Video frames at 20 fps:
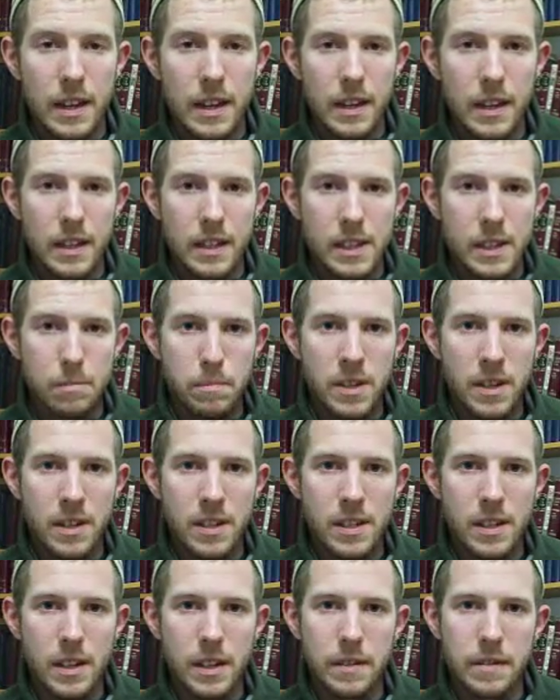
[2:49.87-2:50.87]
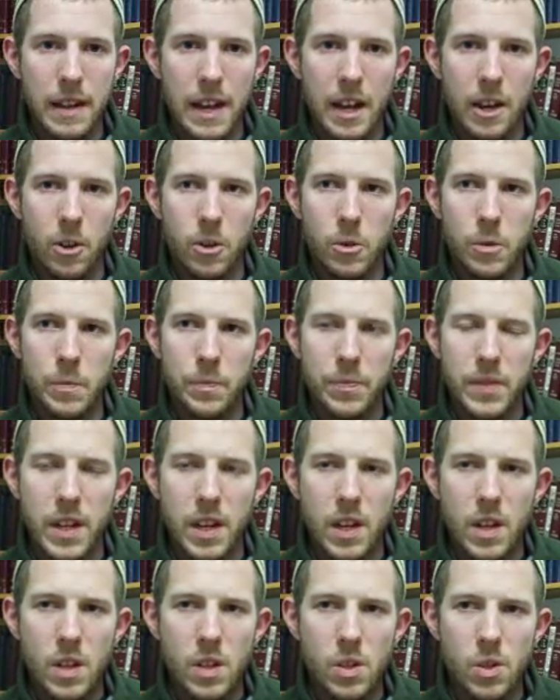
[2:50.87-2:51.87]
it speaks of how
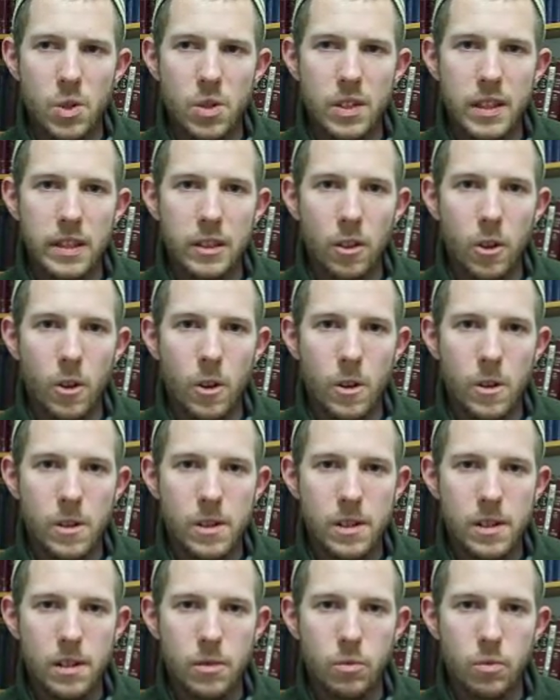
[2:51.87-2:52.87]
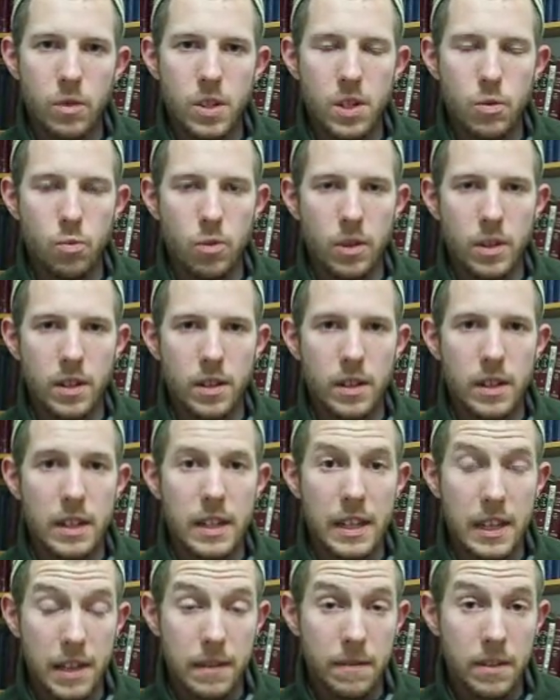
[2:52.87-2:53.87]
certain laws which were
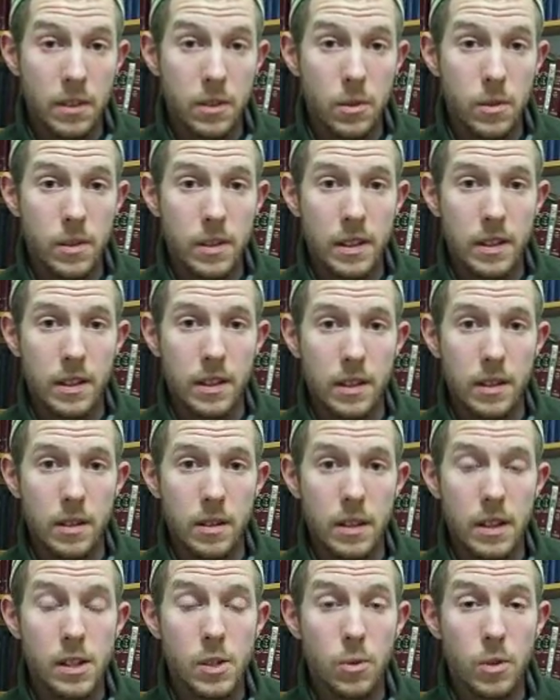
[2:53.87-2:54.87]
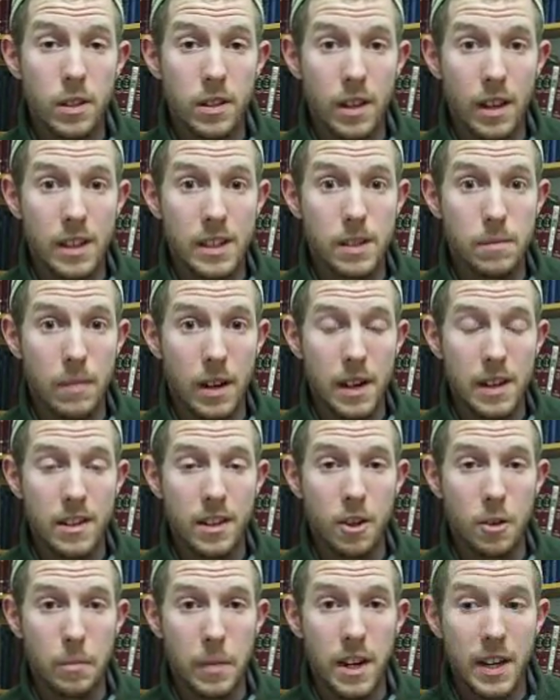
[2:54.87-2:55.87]
given to the Israelites by the
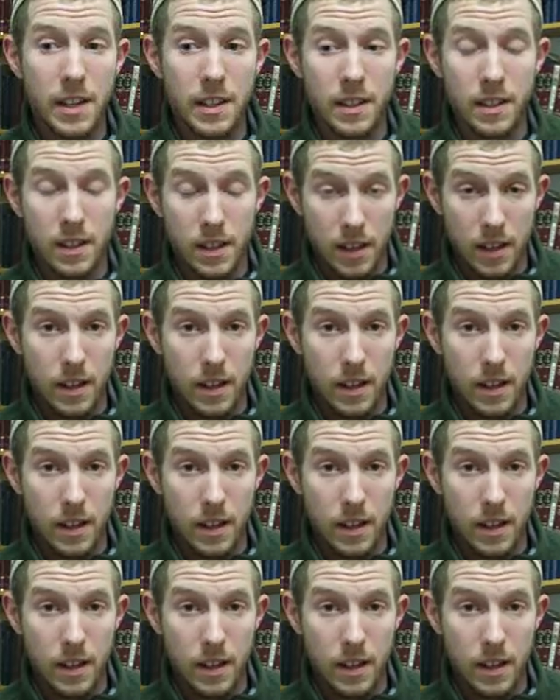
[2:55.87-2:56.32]
Almighty,